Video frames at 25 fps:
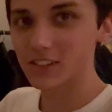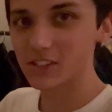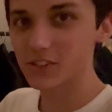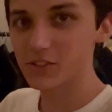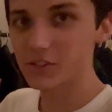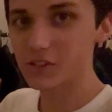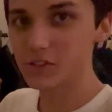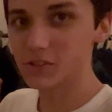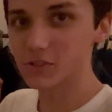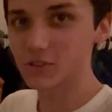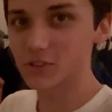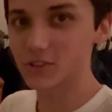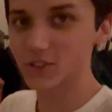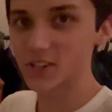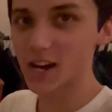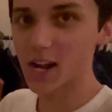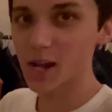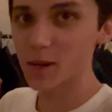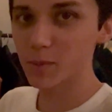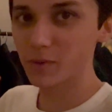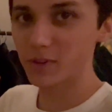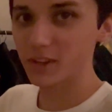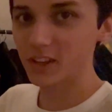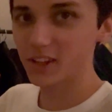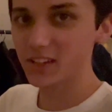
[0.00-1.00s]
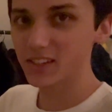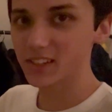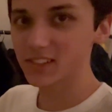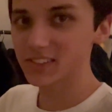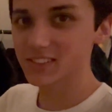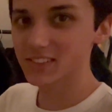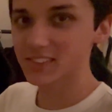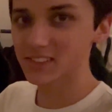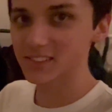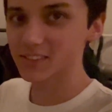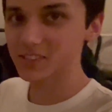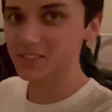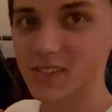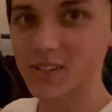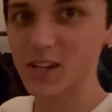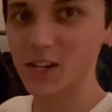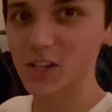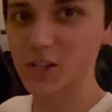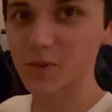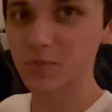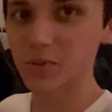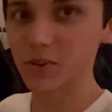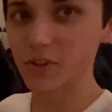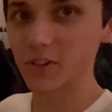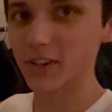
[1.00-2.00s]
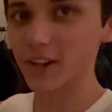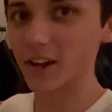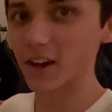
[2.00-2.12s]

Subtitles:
You just grab this and you pull it